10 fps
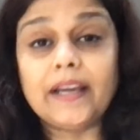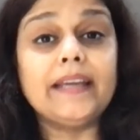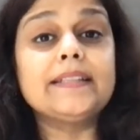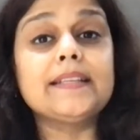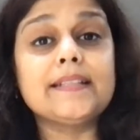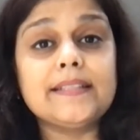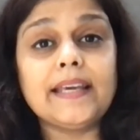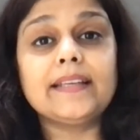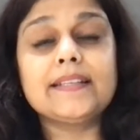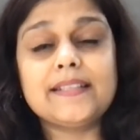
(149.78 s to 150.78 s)
It's a
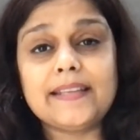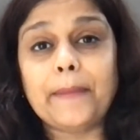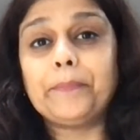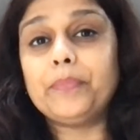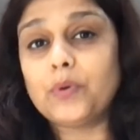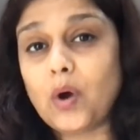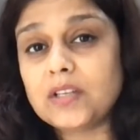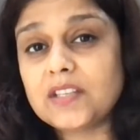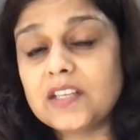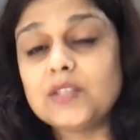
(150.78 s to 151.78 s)
6-step
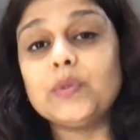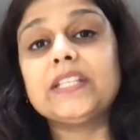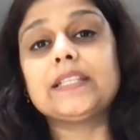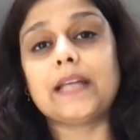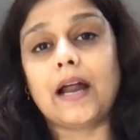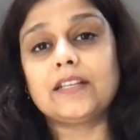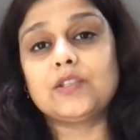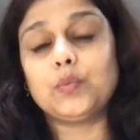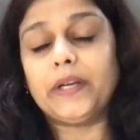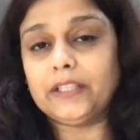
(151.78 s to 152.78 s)
process which
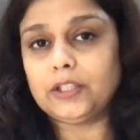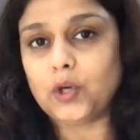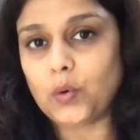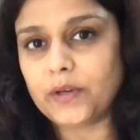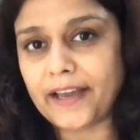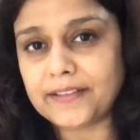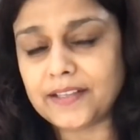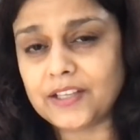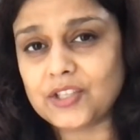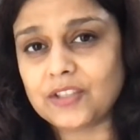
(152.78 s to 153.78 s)
starts with
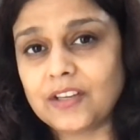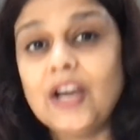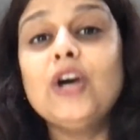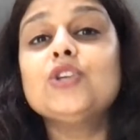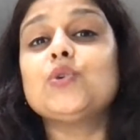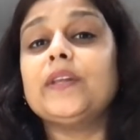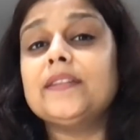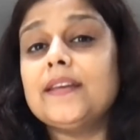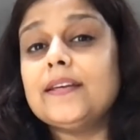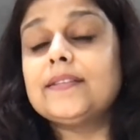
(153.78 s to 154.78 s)
tokenization. So
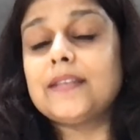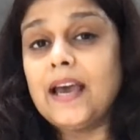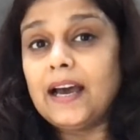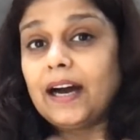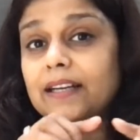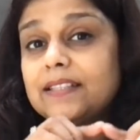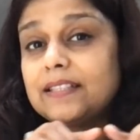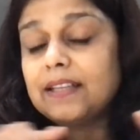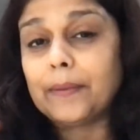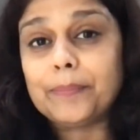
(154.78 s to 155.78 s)
in this, a
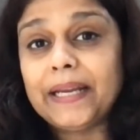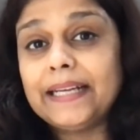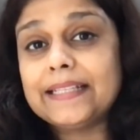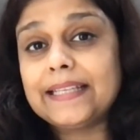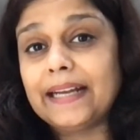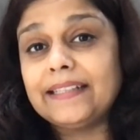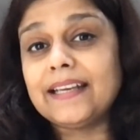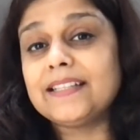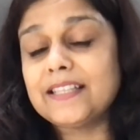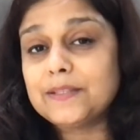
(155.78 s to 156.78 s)
complete
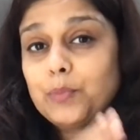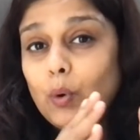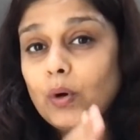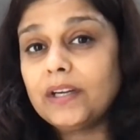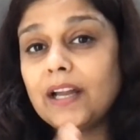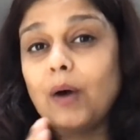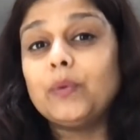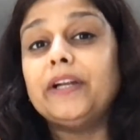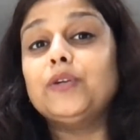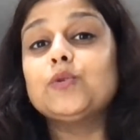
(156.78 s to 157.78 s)
sentence is broken down
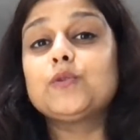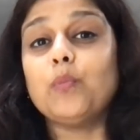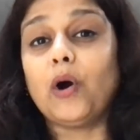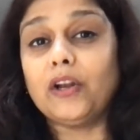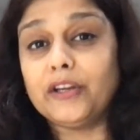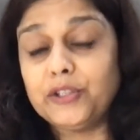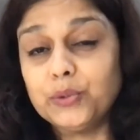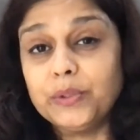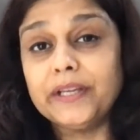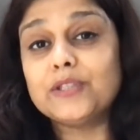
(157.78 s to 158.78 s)
into smaller
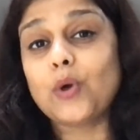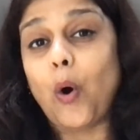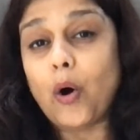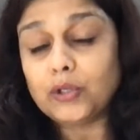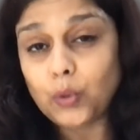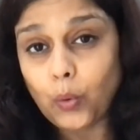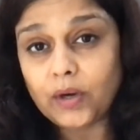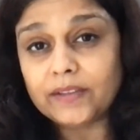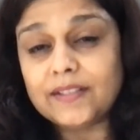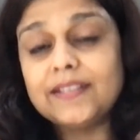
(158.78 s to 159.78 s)
units or
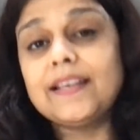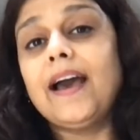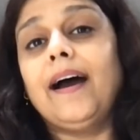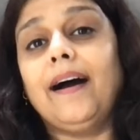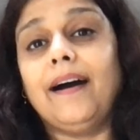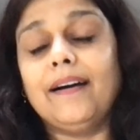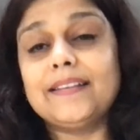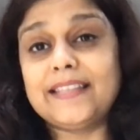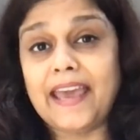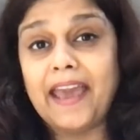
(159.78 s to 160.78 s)
tokens.
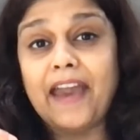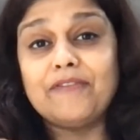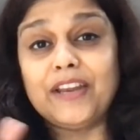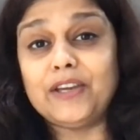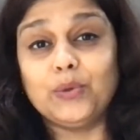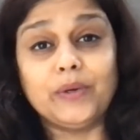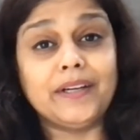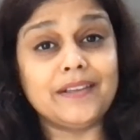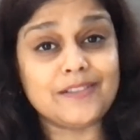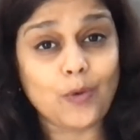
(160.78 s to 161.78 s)
Say every
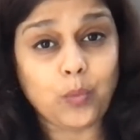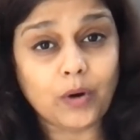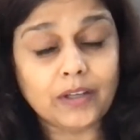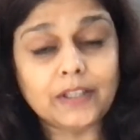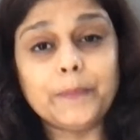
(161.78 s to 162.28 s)
unit is a word.